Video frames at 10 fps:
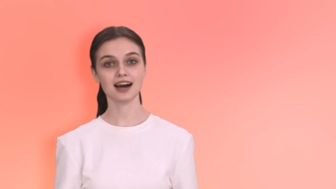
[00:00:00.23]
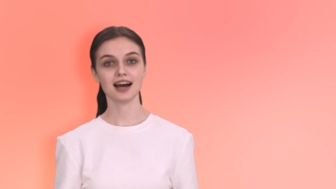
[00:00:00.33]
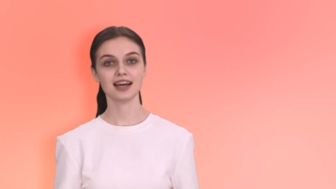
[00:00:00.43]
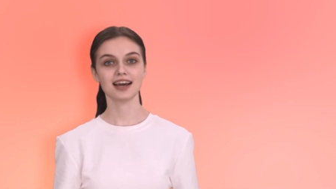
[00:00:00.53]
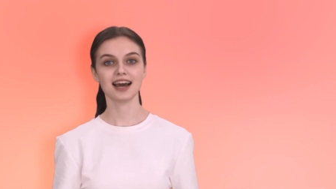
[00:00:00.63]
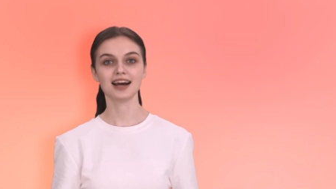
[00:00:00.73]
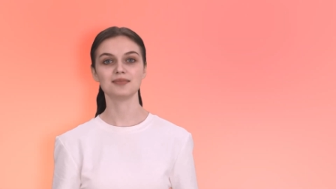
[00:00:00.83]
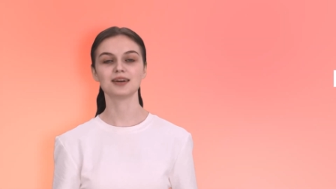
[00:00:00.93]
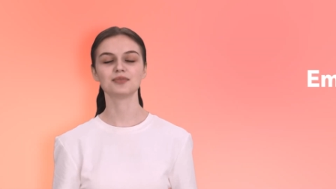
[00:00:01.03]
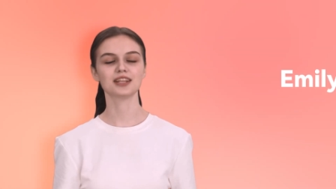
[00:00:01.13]
Hi,
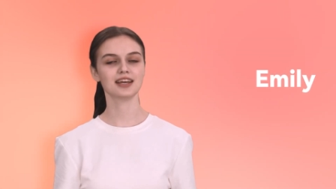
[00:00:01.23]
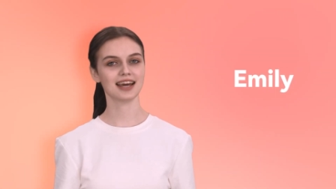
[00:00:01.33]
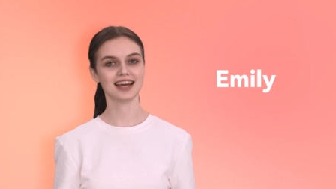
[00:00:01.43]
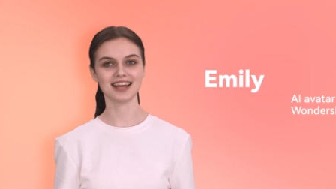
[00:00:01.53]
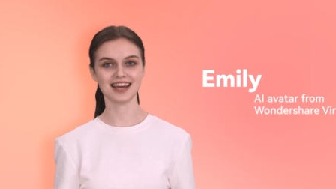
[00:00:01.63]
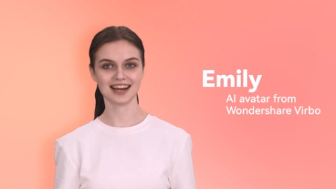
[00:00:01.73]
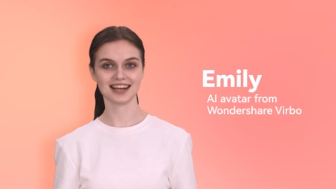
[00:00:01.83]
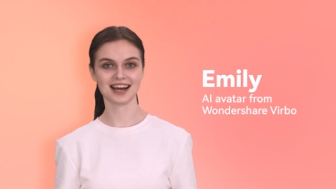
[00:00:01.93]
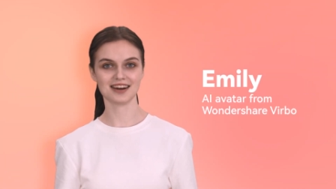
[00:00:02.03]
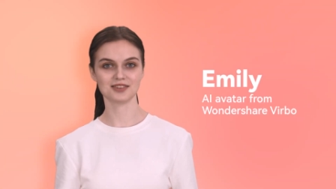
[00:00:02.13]
I'm Emily, an A
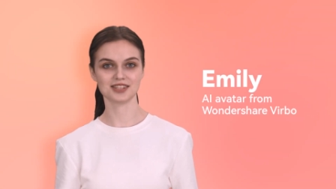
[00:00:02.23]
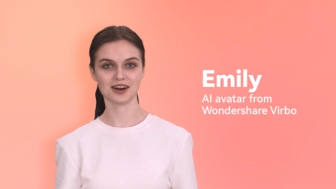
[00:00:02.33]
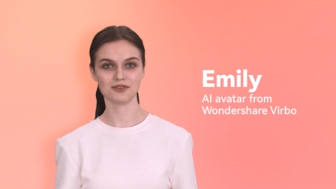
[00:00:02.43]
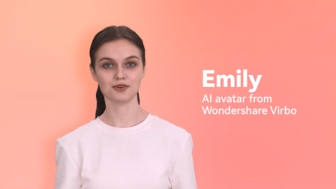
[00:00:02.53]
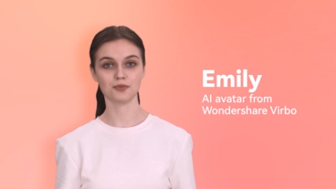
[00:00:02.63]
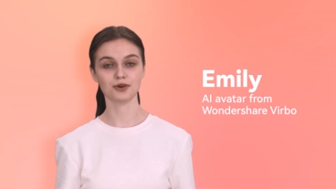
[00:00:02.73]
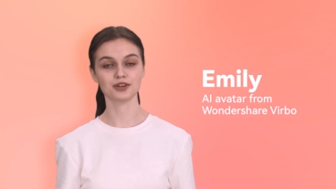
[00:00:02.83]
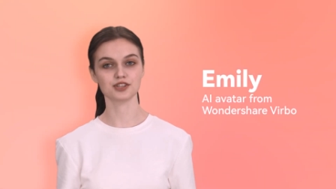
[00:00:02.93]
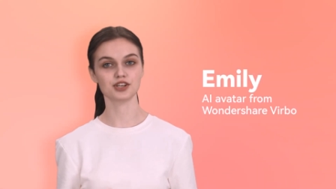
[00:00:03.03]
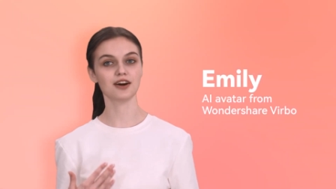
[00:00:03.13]
I avatar from
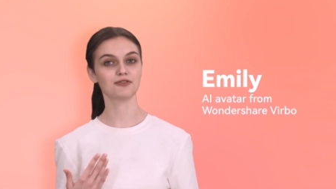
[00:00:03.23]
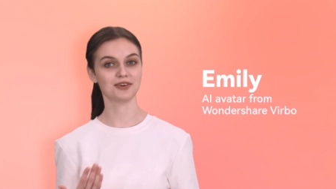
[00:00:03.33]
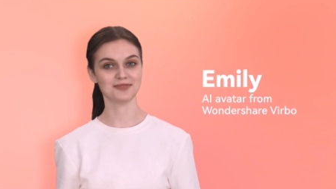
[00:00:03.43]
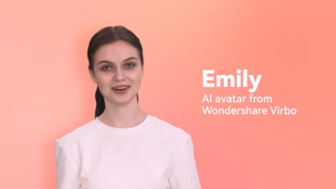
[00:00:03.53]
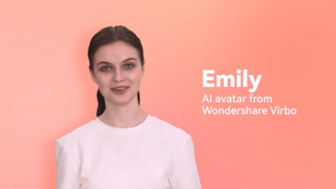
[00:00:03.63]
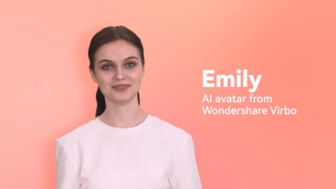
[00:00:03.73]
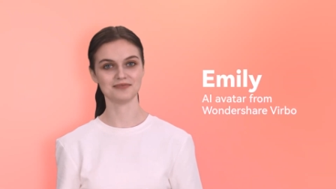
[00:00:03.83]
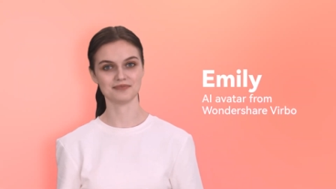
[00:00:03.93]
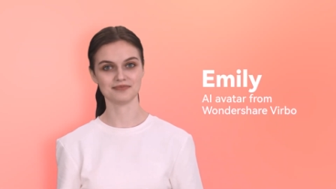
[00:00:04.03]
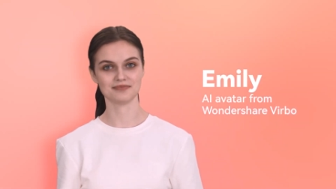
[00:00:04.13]
Wondershare Virbo.
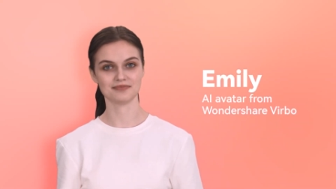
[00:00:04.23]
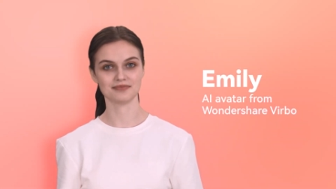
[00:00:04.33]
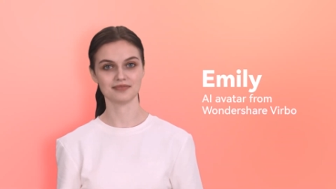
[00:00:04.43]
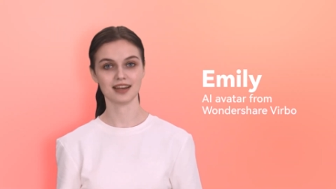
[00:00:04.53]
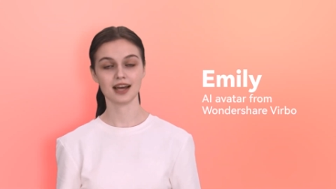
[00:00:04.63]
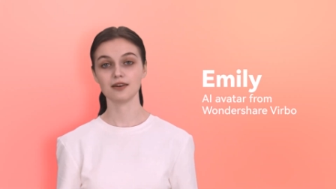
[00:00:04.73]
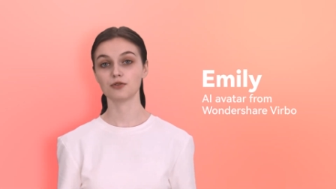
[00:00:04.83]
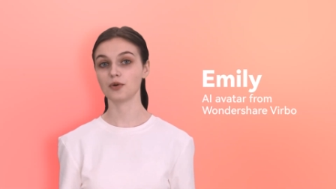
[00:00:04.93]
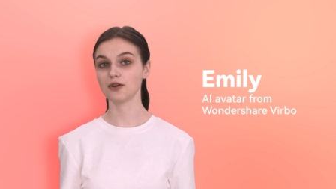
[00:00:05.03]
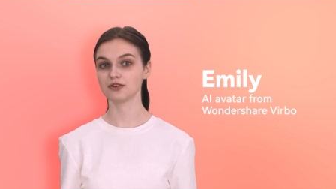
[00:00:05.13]

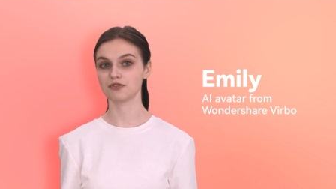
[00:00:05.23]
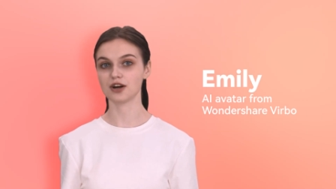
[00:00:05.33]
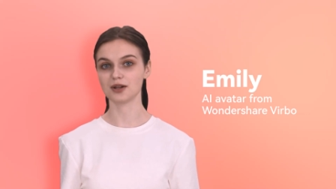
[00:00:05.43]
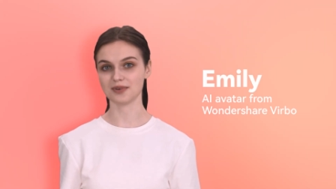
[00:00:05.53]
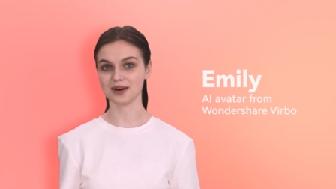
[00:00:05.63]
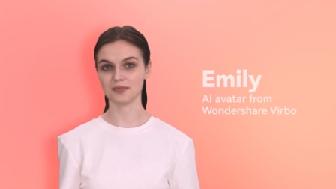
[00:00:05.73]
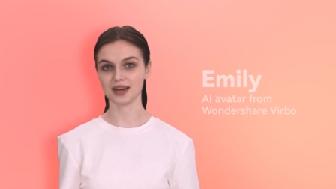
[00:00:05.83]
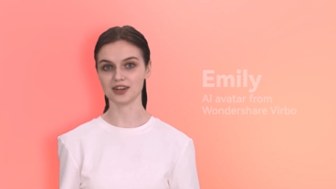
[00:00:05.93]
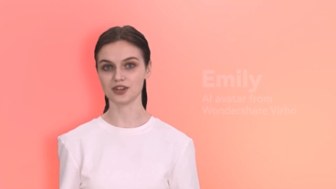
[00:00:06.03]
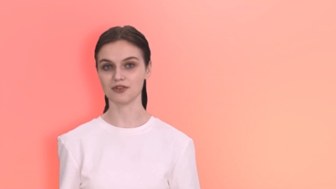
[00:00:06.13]
Have you ever thought about
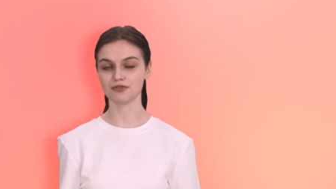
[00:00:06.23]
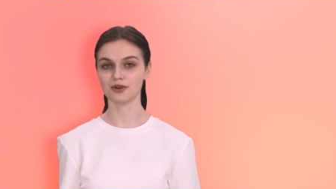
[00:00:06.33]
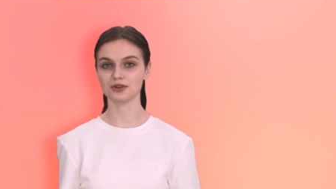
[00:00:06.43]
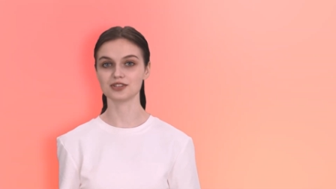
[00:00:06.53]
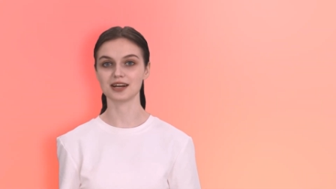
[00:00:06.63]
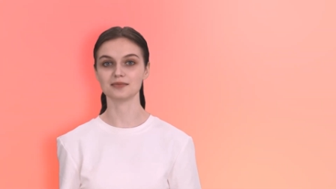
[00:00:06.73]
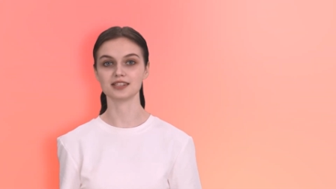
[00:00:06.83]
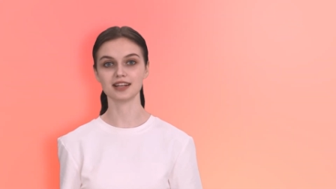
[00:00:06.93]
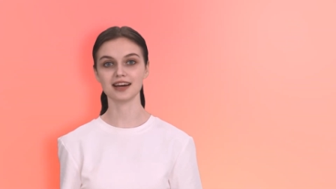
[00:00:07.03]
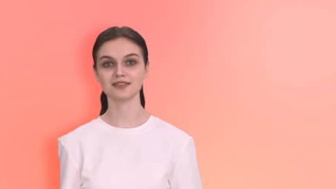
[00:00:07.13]
making your photos come
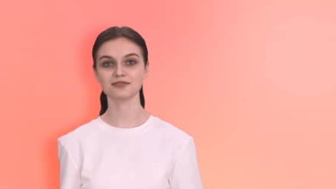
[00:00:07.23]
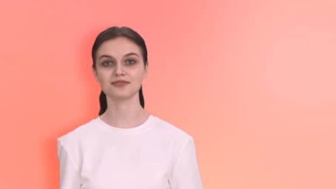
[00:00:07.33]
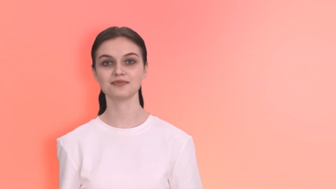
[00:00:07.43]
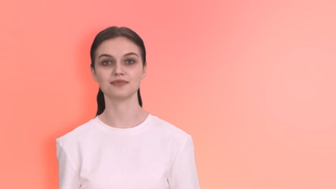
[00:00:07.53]
to life?